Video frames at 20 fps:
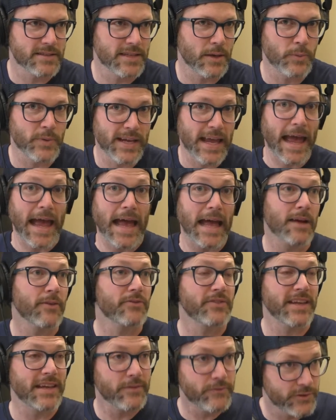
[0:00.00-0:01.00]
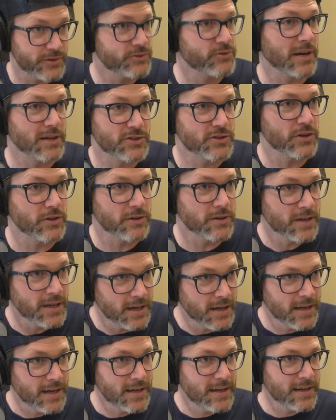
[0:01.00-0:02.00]
that we have the infrastructure
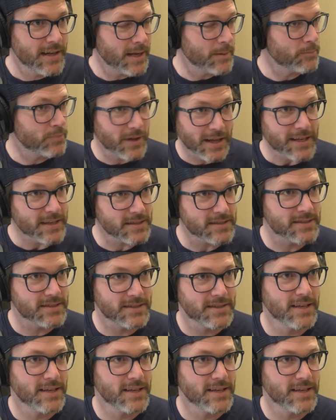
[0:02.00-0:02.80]
in place.